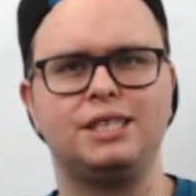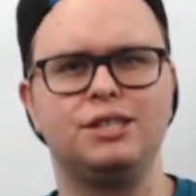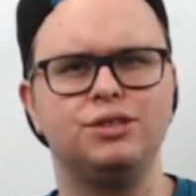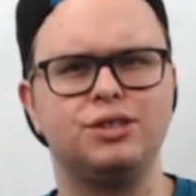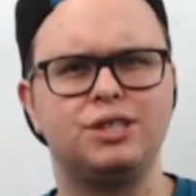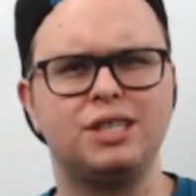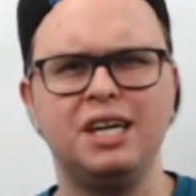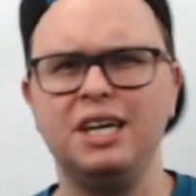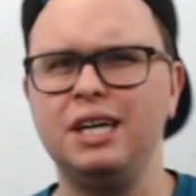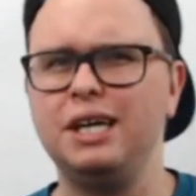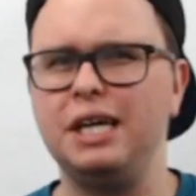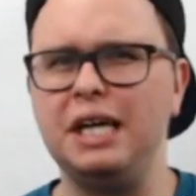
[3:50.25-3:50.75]

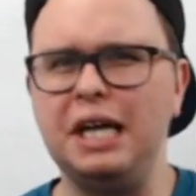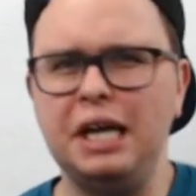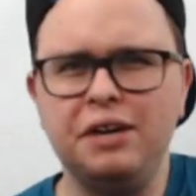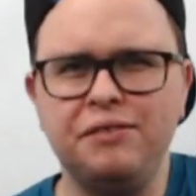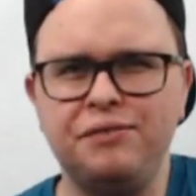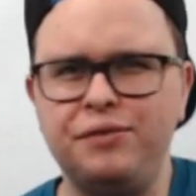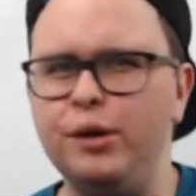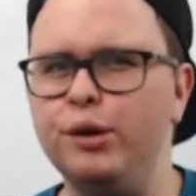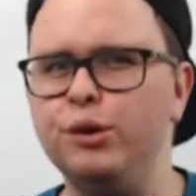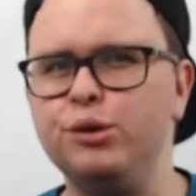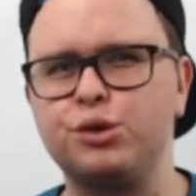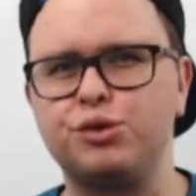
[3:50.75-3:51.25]
There's
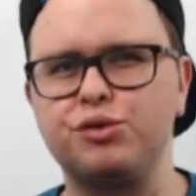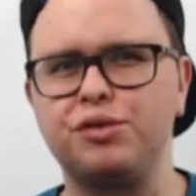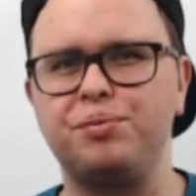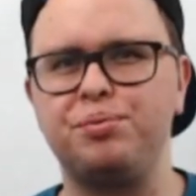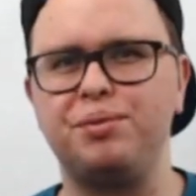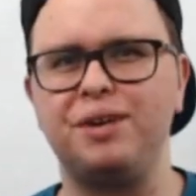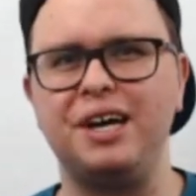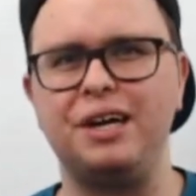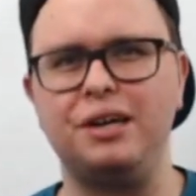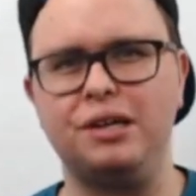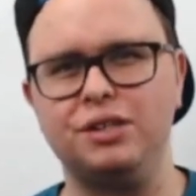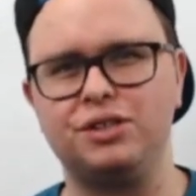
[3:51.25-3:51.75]
interviews with
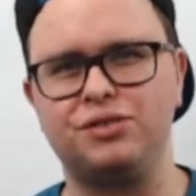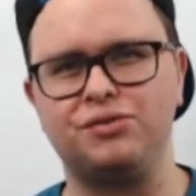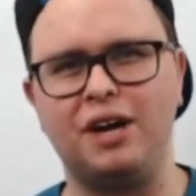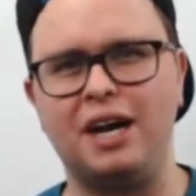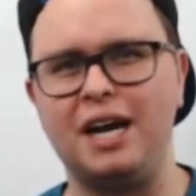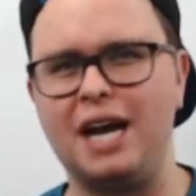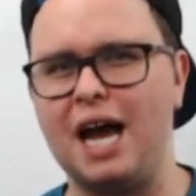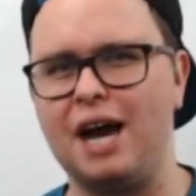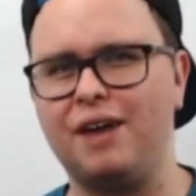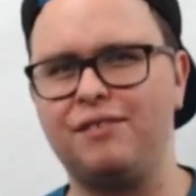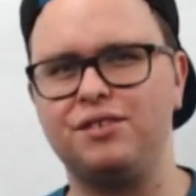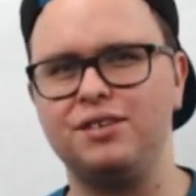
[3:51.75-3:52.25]
players
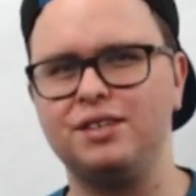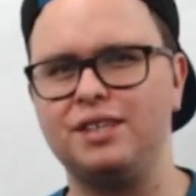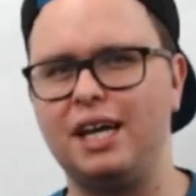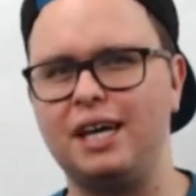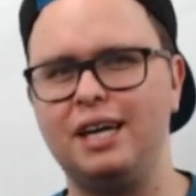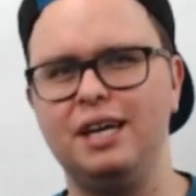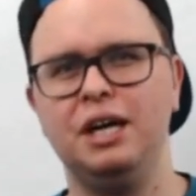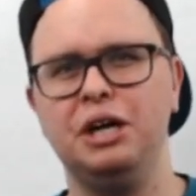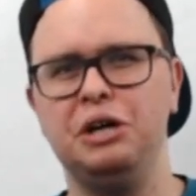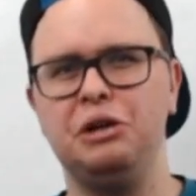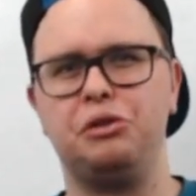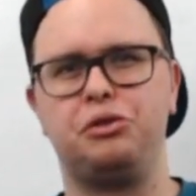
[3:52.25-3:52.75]
right after
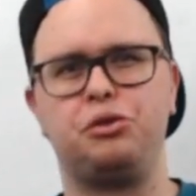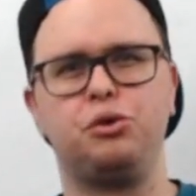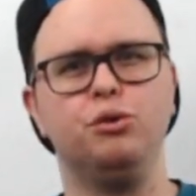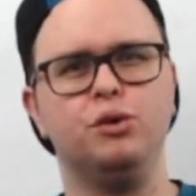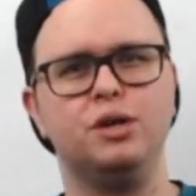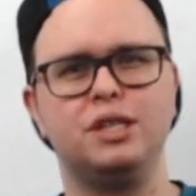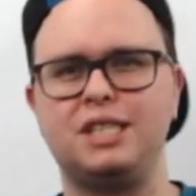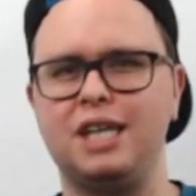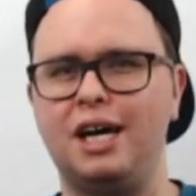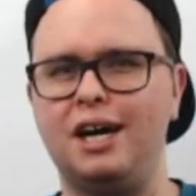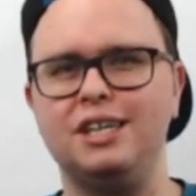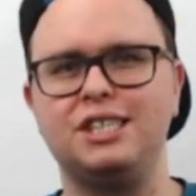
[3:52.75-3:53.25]
they threw
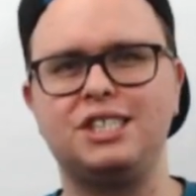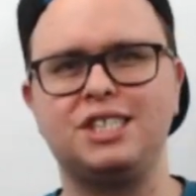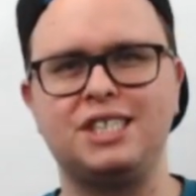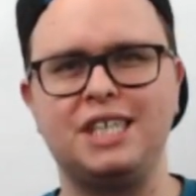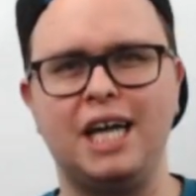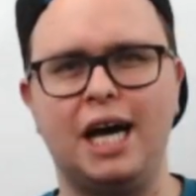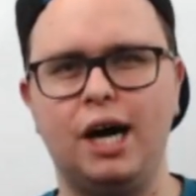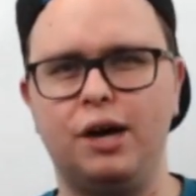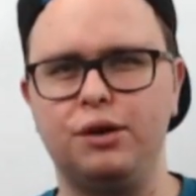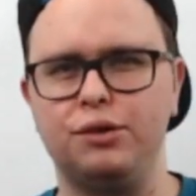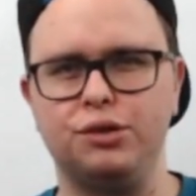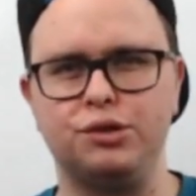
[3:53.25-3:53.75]
a
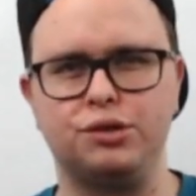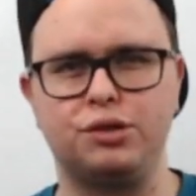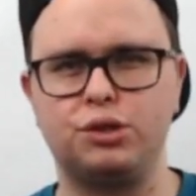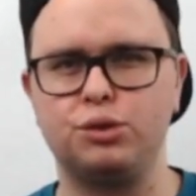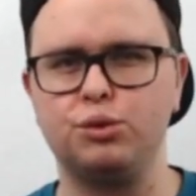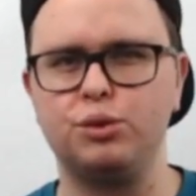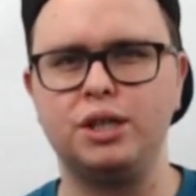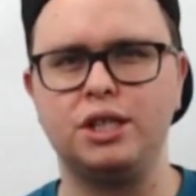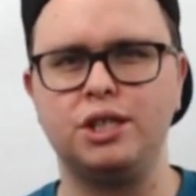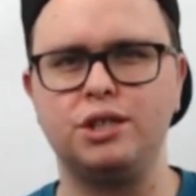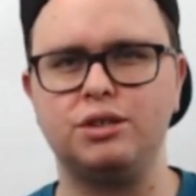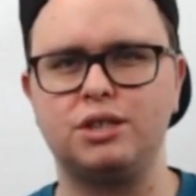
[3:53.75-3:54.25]
touchdown or
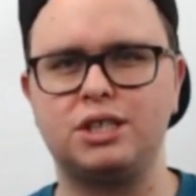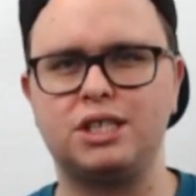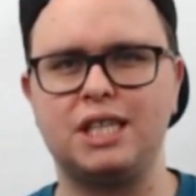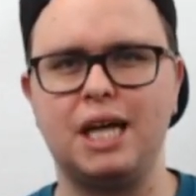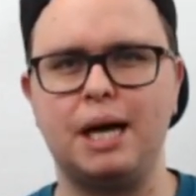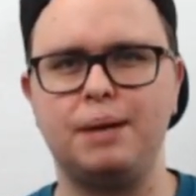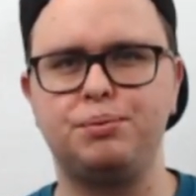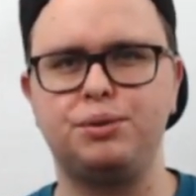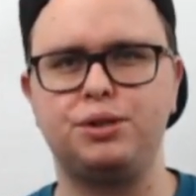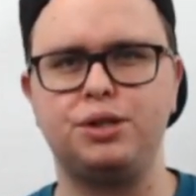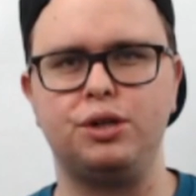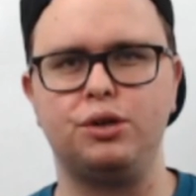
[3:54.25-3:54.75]
threw an
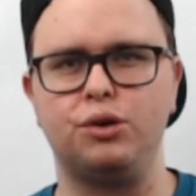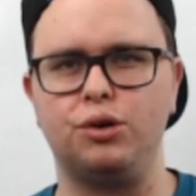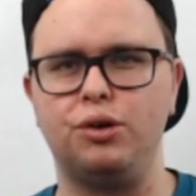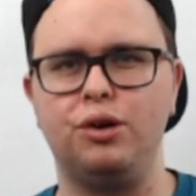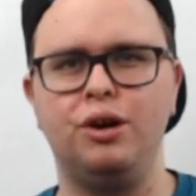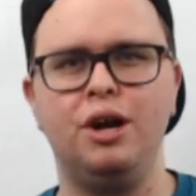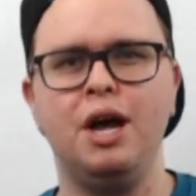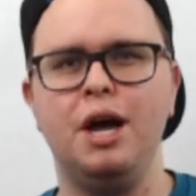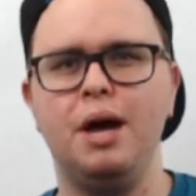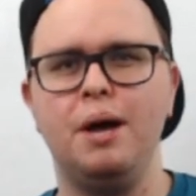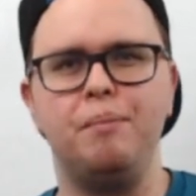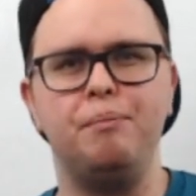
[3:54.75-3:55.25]
interception
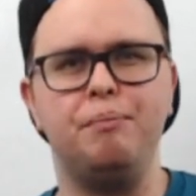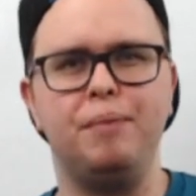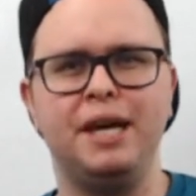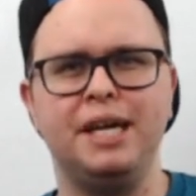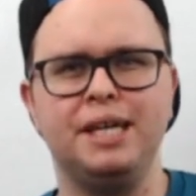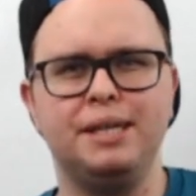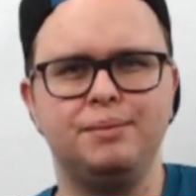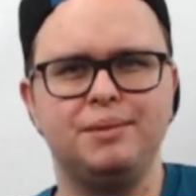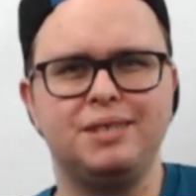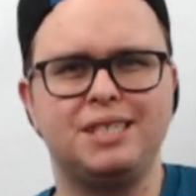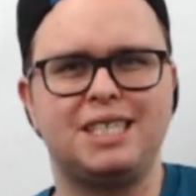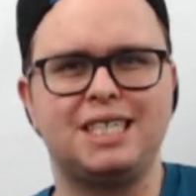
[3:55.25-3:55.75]
or
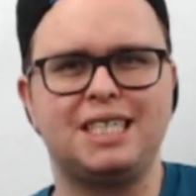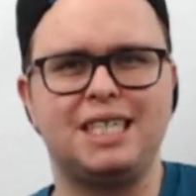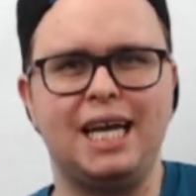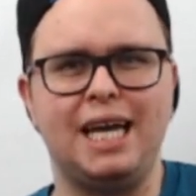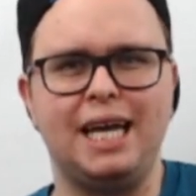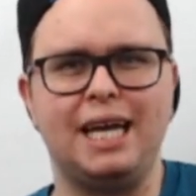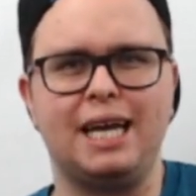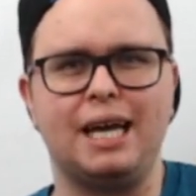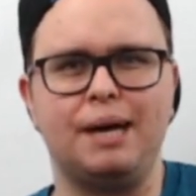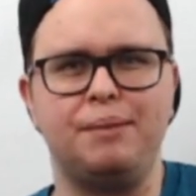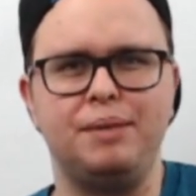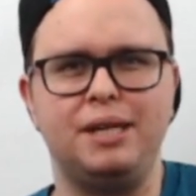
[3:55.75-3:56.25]
made a
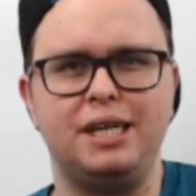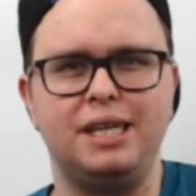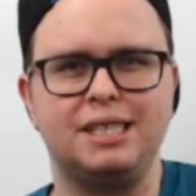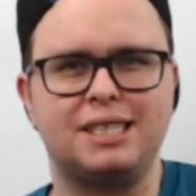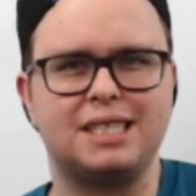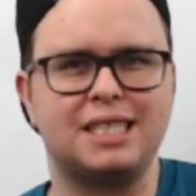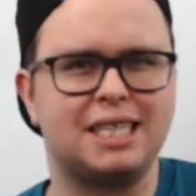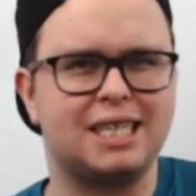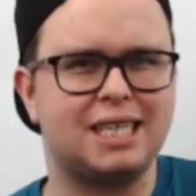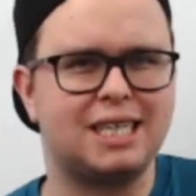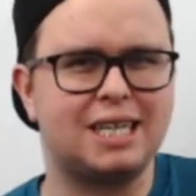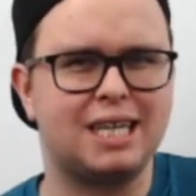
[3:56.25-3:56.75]
mistake. I mean,
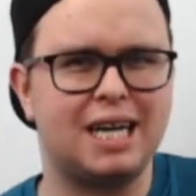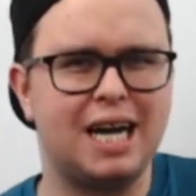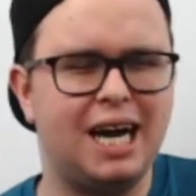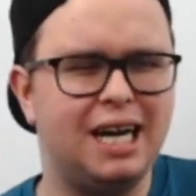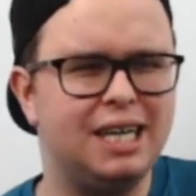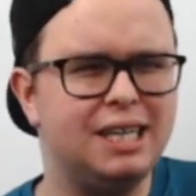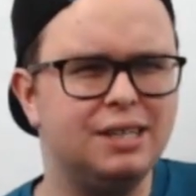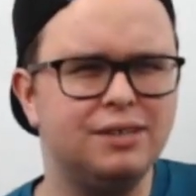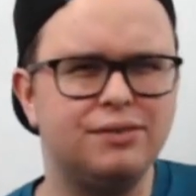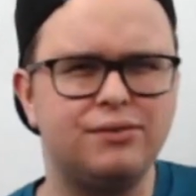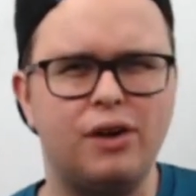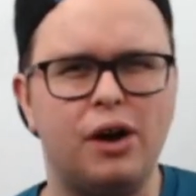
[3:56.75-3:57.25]
it's
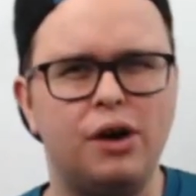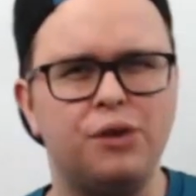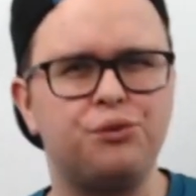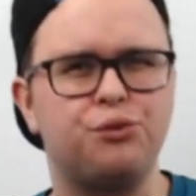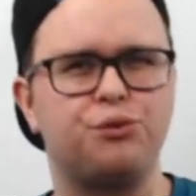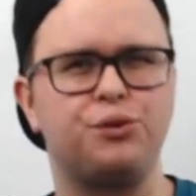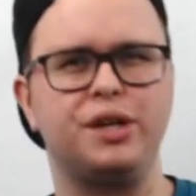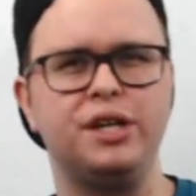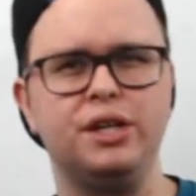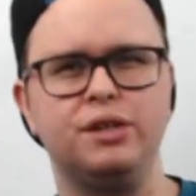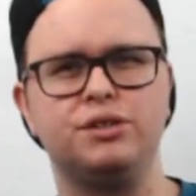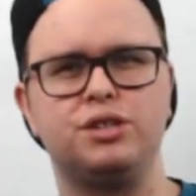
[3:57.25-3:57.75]
kind of
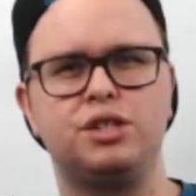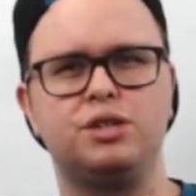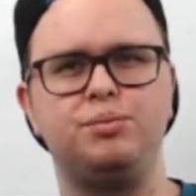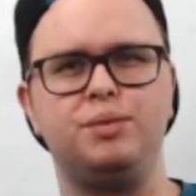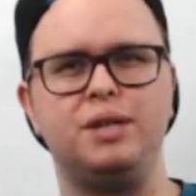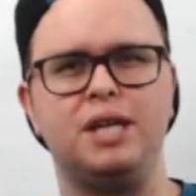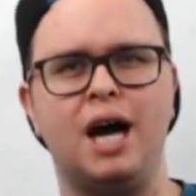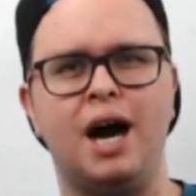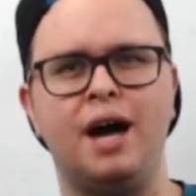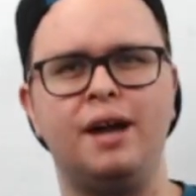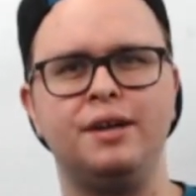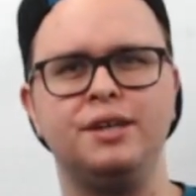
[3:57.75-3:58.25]
unreal, to
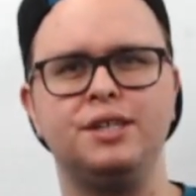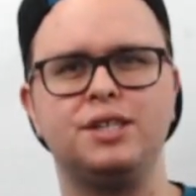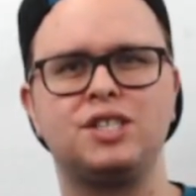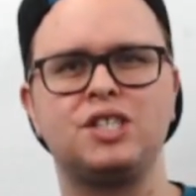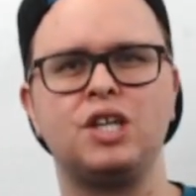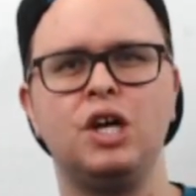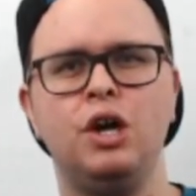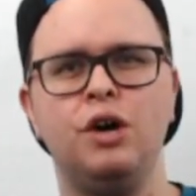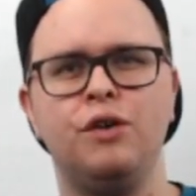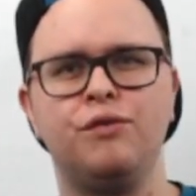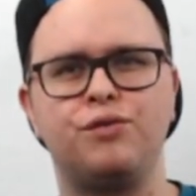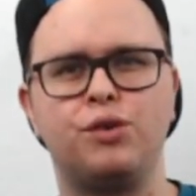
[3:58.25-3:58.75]
be
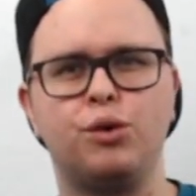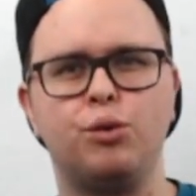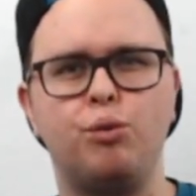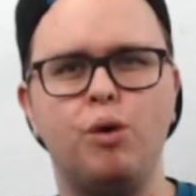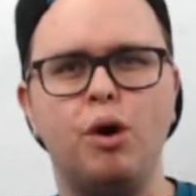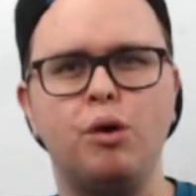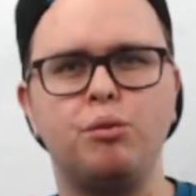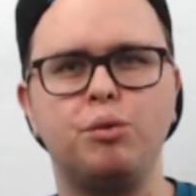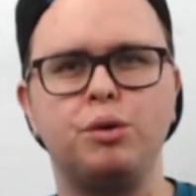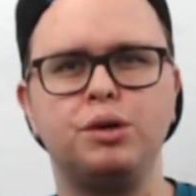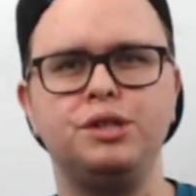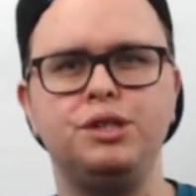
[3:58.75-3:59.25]
honest, for
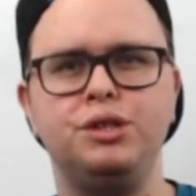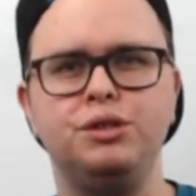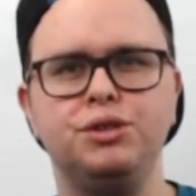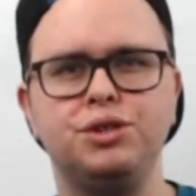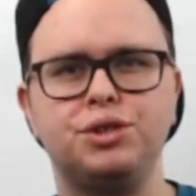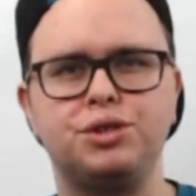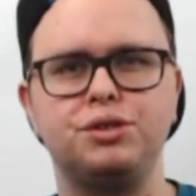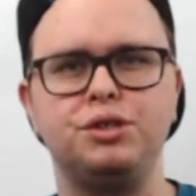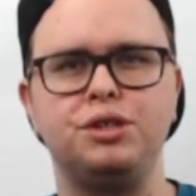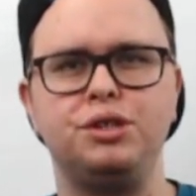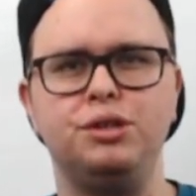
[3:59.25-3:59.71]
what we're usually